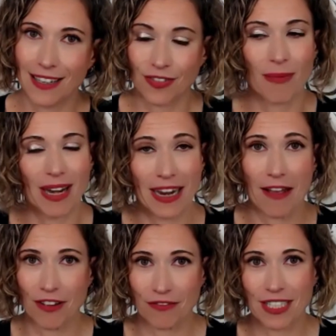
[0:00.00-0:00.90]
it is for me to
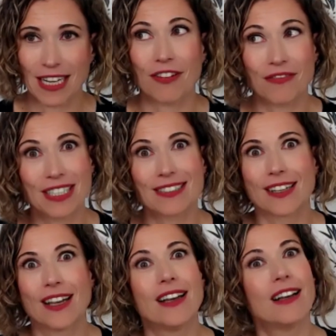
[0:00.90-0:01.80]
get 50.
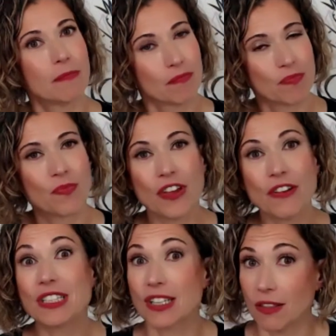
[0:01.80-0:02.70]
50's
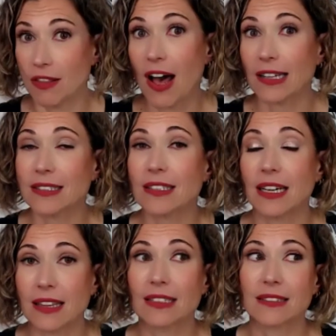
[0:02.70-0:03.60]
50's a lot.
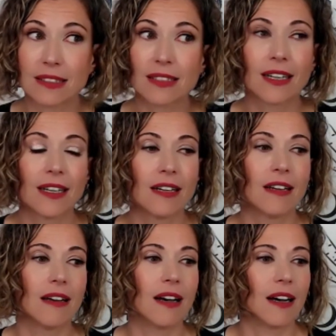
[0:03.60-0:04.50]
Like that's
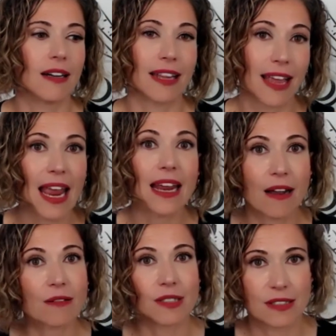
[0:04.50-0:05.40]
uh like
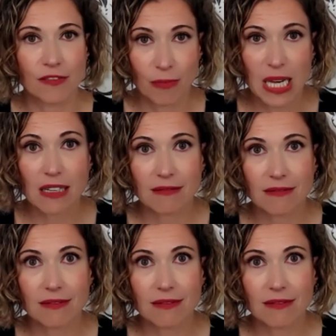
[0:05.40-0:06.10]
eight ounces of meat.